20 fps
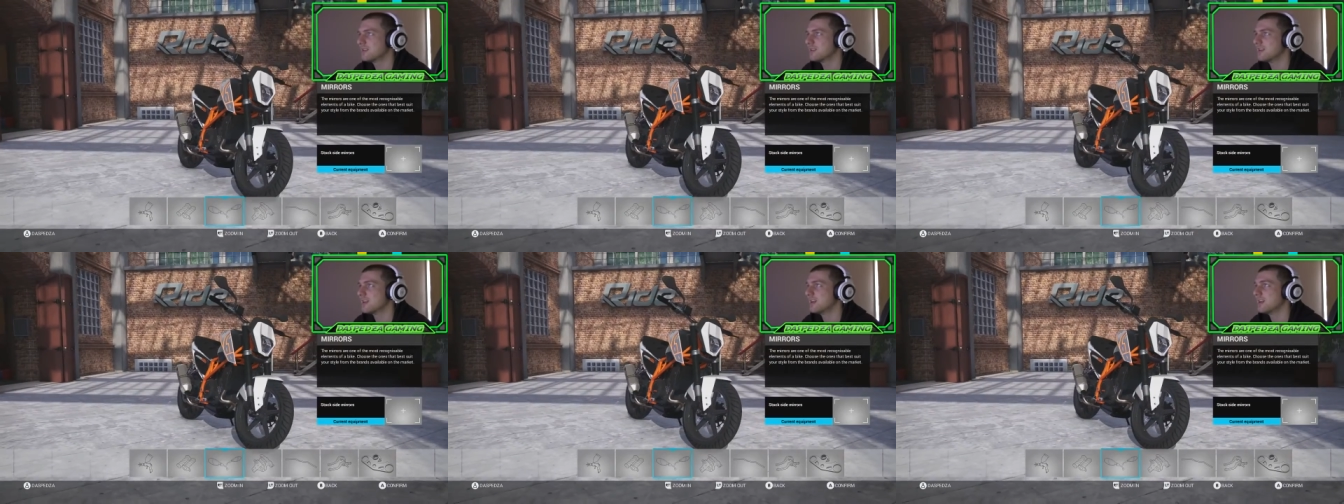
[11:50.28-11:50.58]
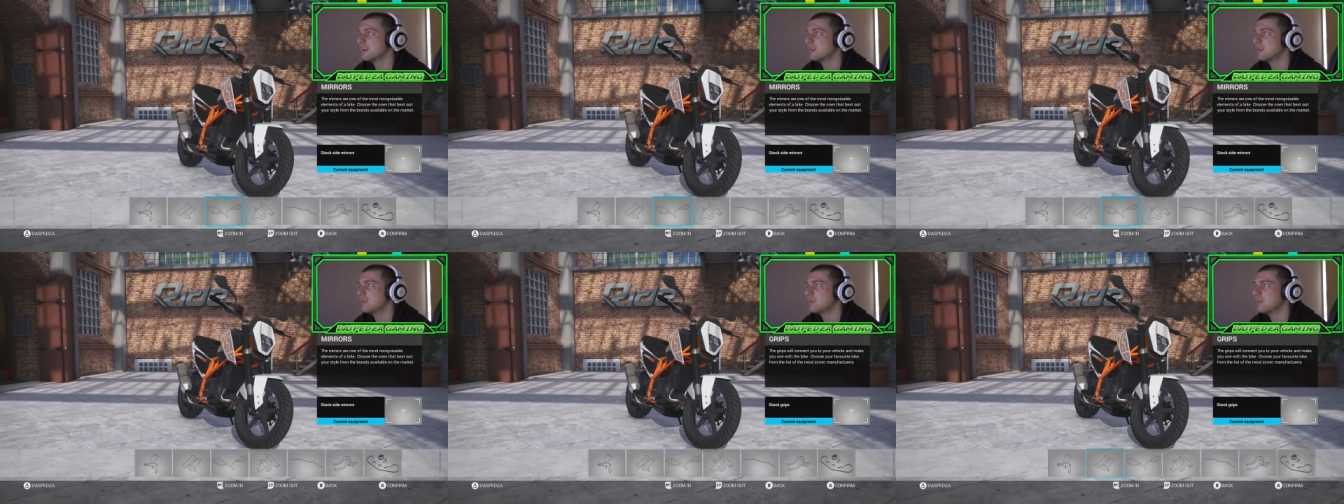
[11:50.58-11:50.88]

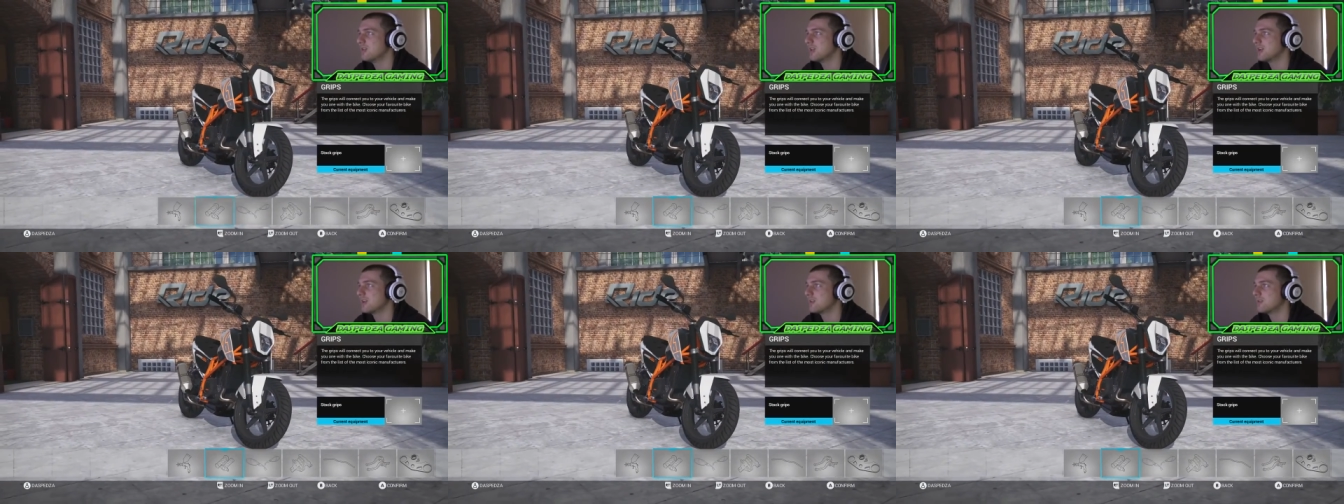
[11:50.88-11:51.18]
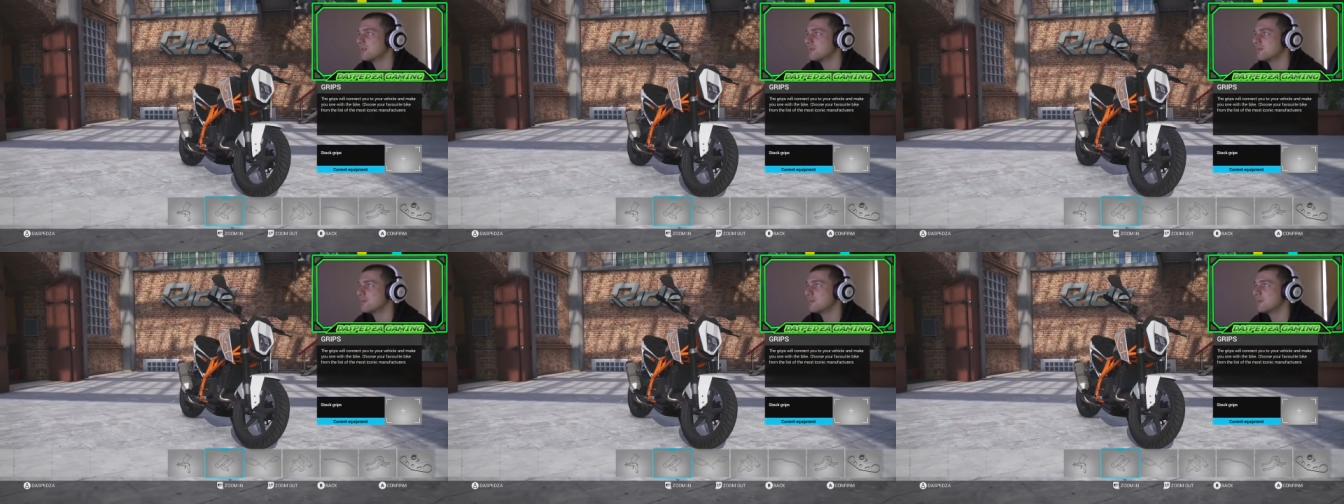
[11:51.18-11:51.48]
uh, all that
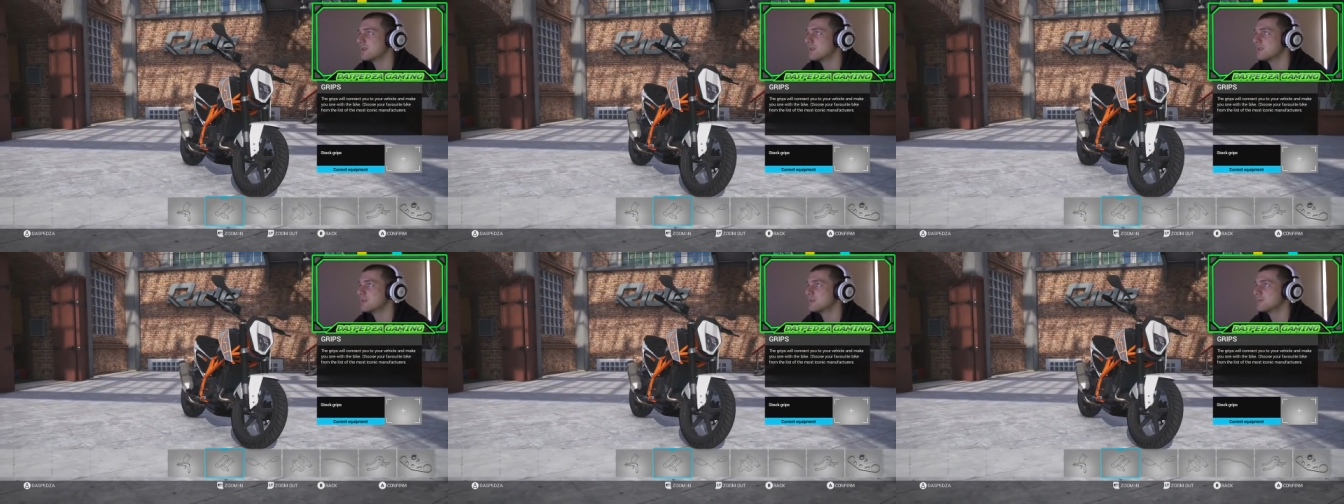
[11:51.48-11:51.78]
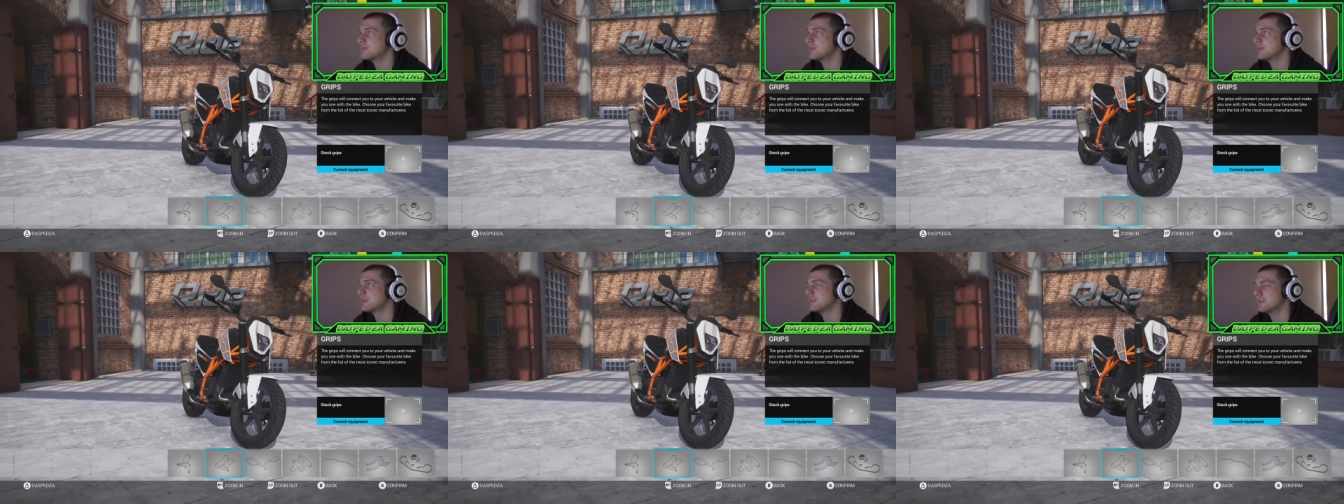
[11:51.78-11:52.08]
good with mirrors.
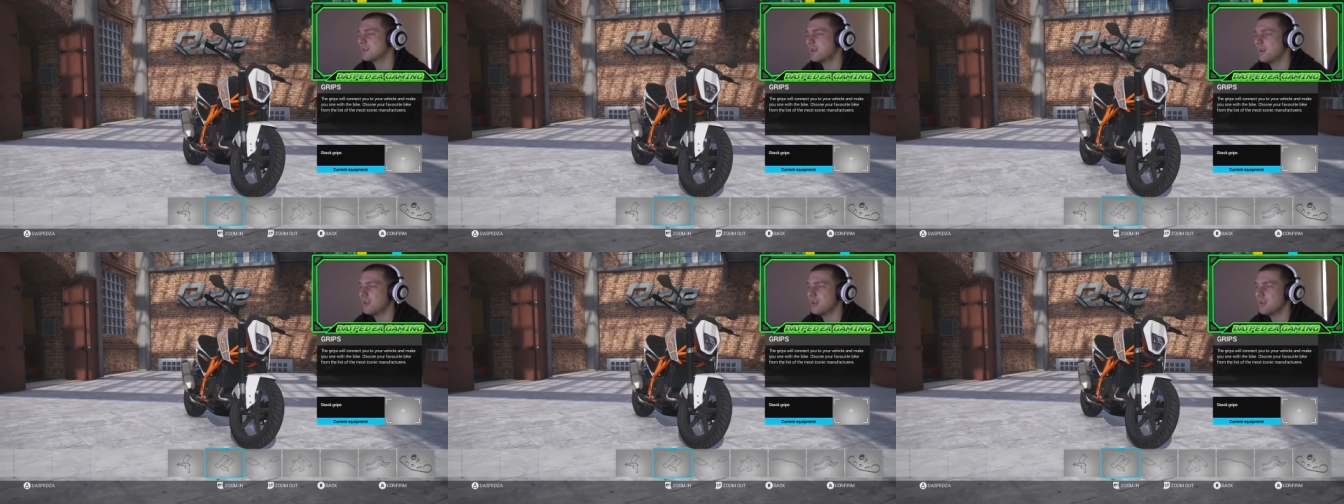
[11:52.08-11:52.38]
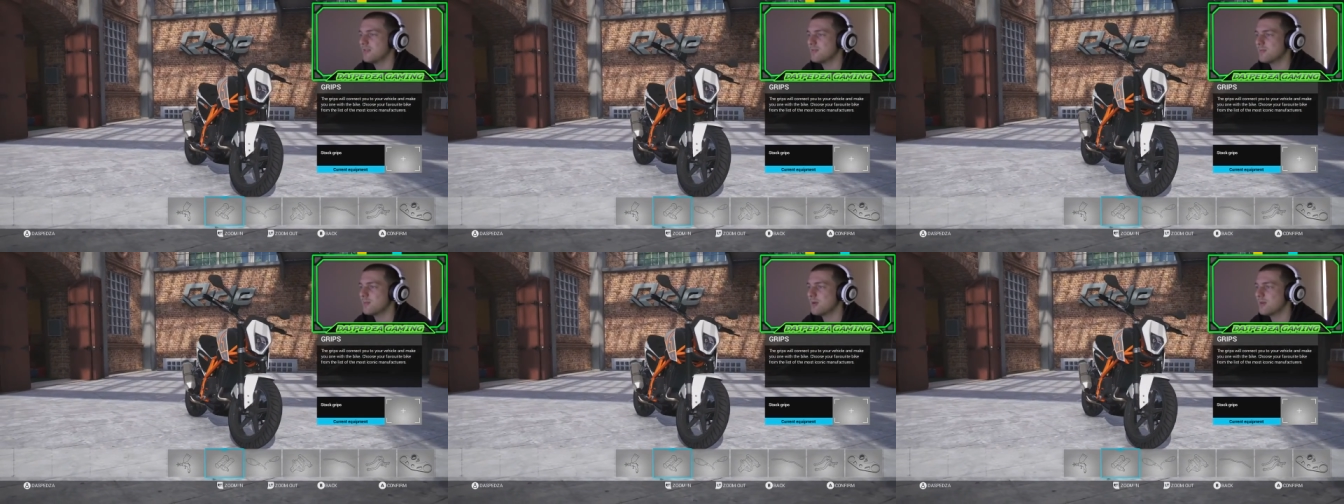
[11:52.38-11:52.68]
But I'll
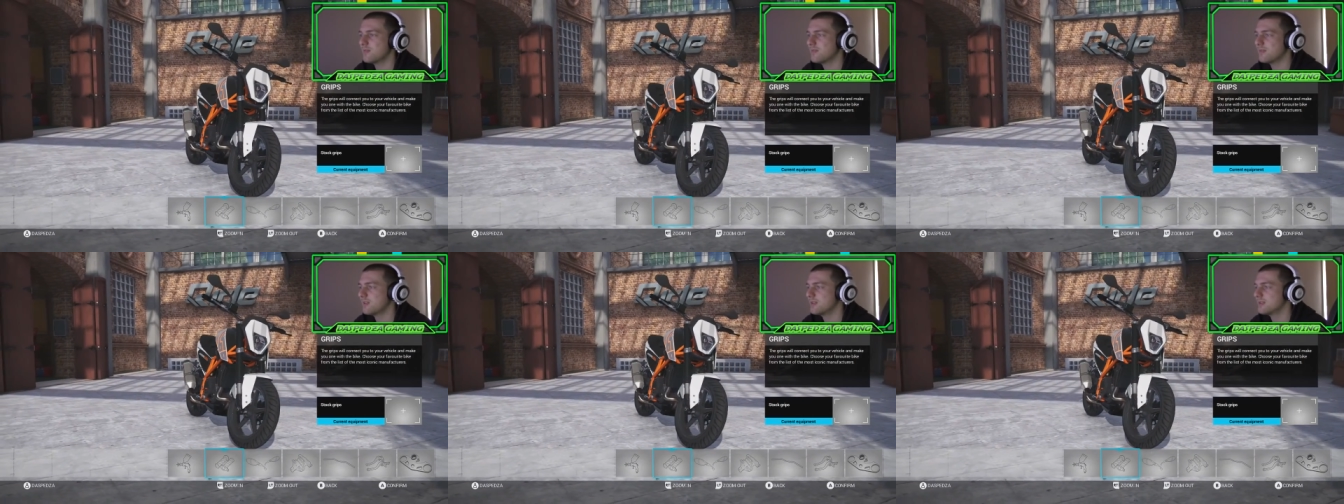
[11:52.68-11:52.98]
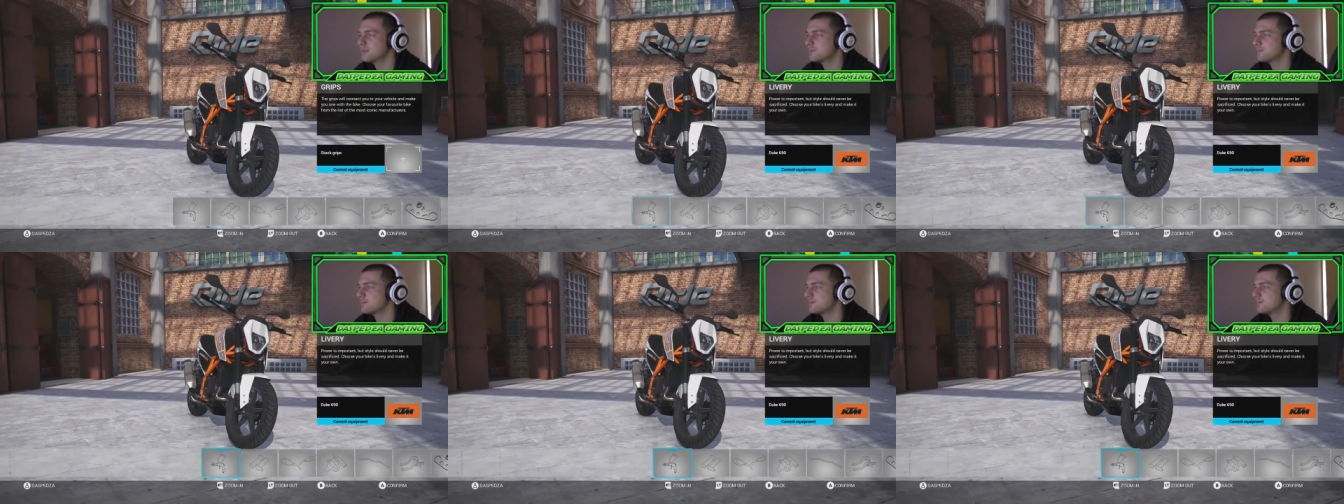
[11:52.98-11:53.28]
leave them on for
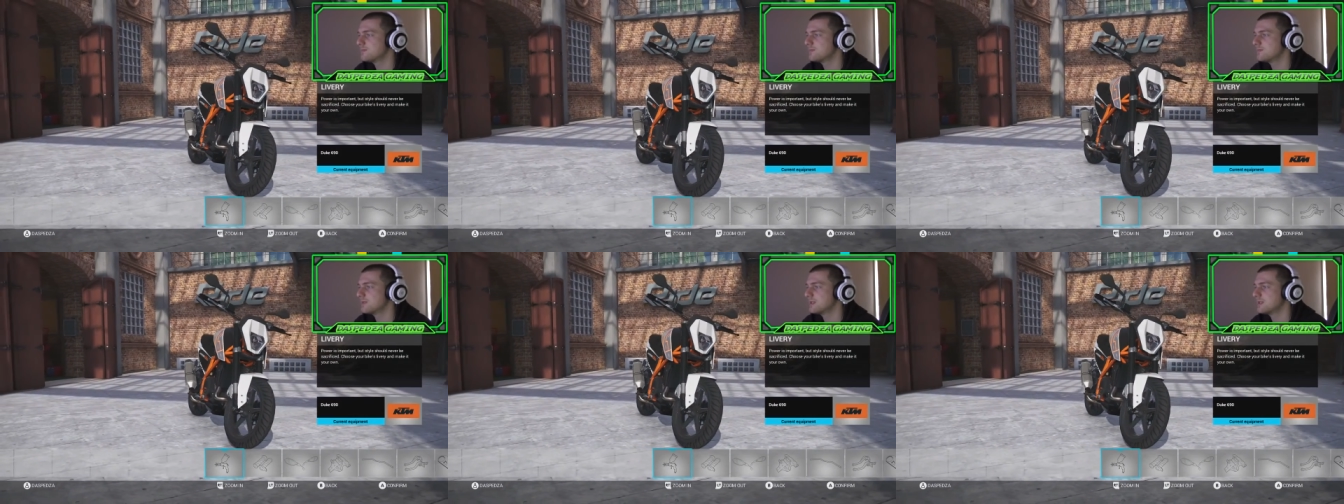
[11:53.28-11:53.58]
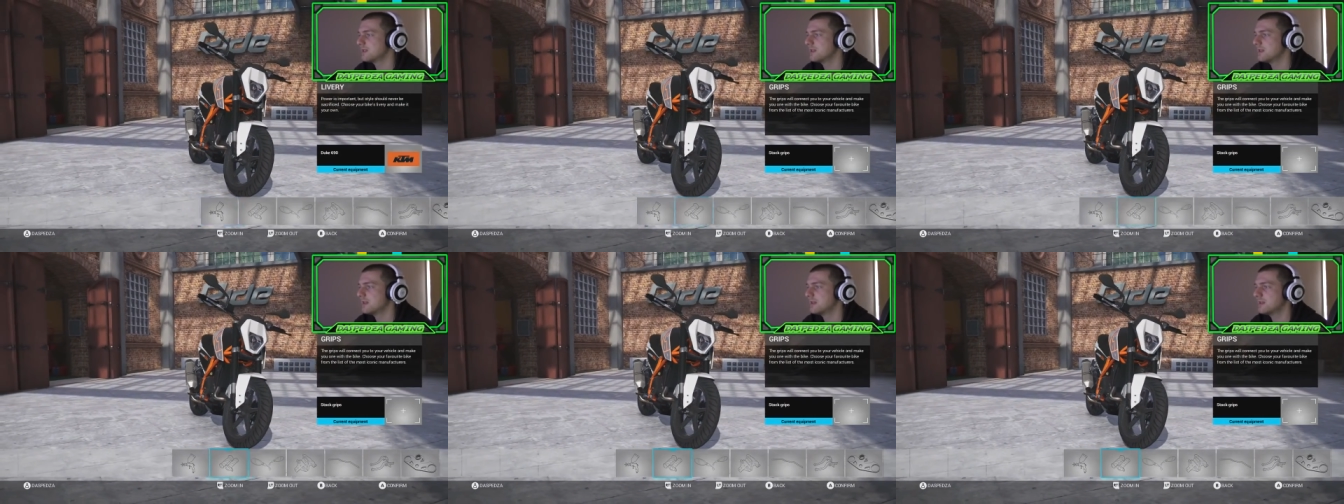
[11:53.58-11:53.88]
this
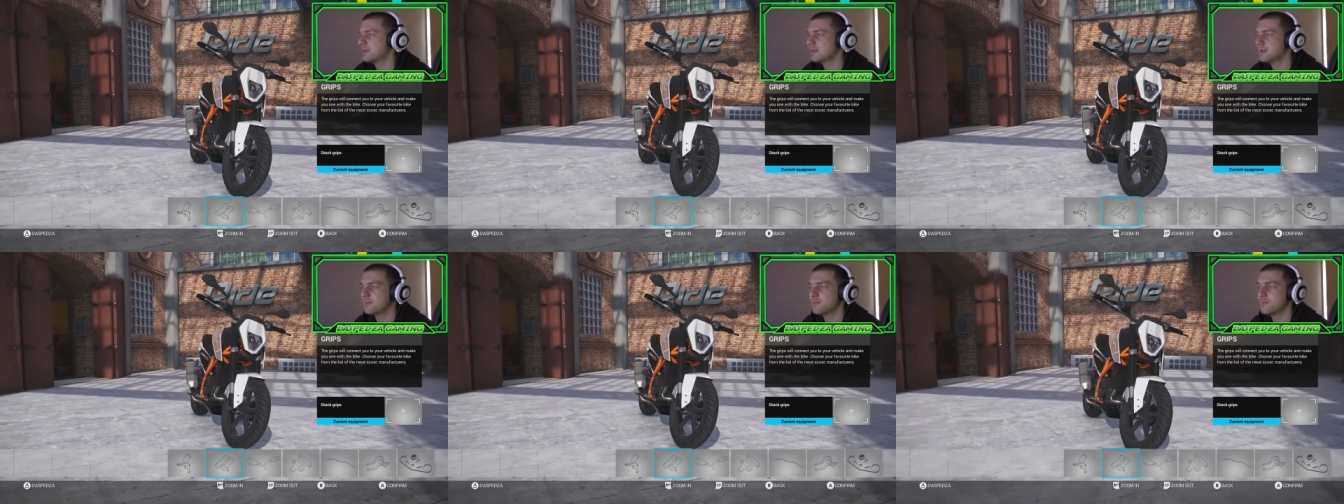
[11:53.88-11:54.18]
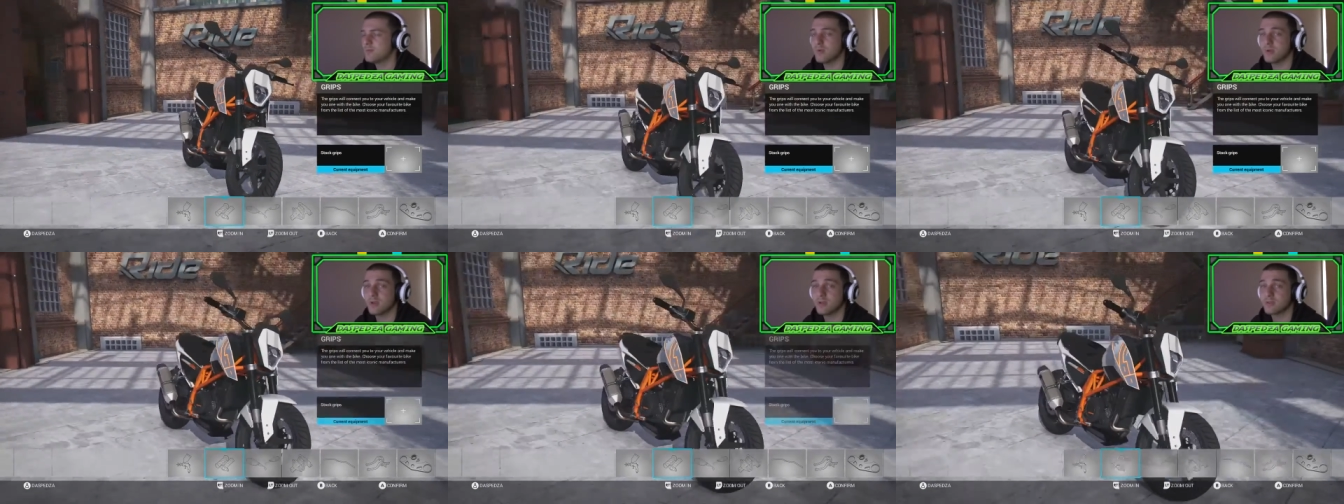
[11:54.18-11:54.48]
uh,
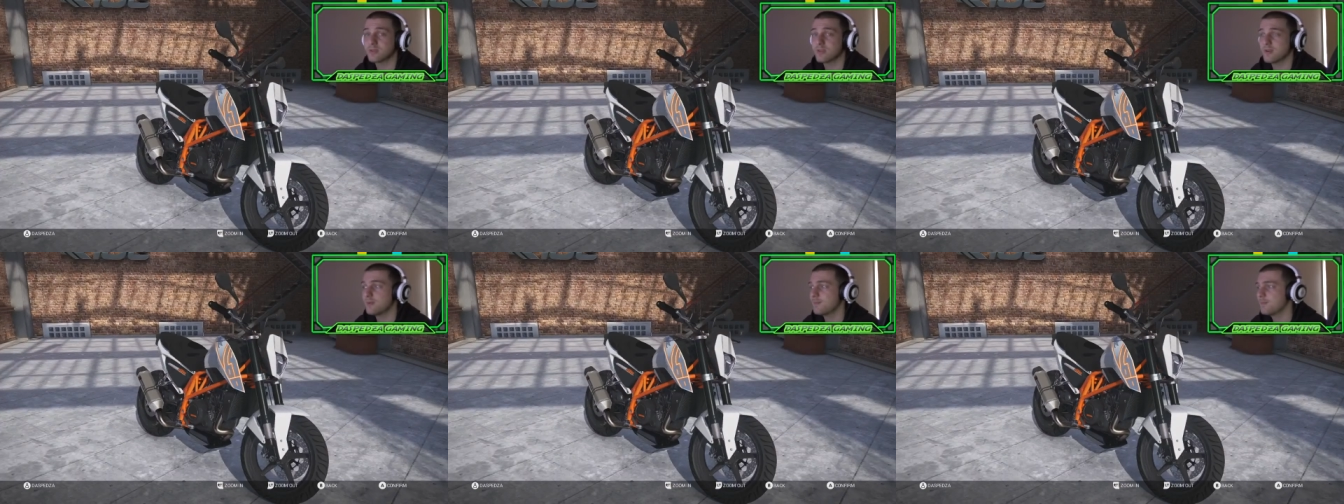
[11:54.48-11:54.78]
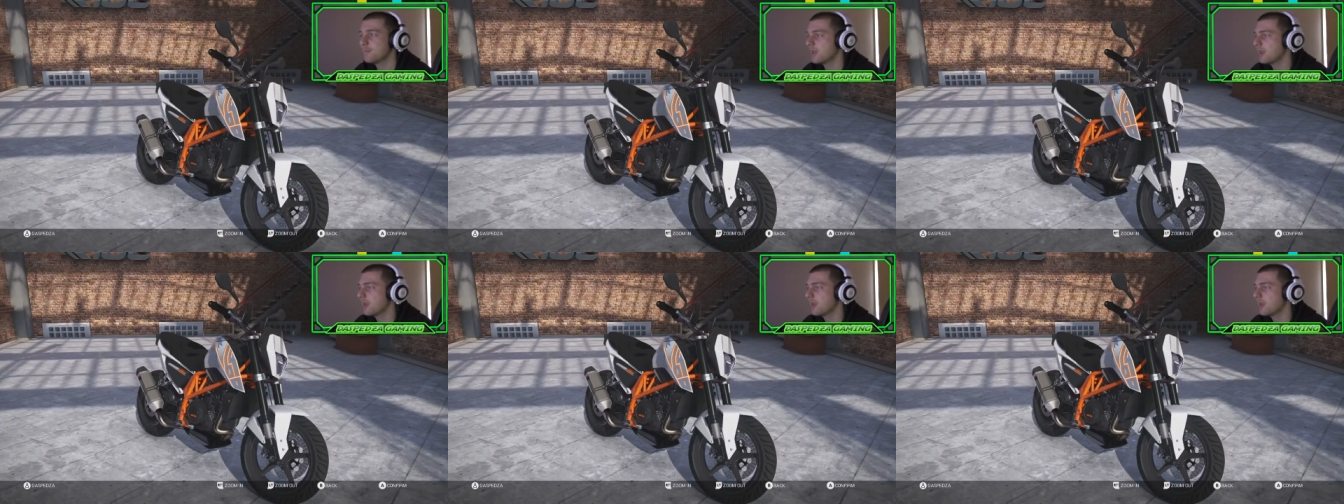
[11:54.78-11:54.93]
point in time.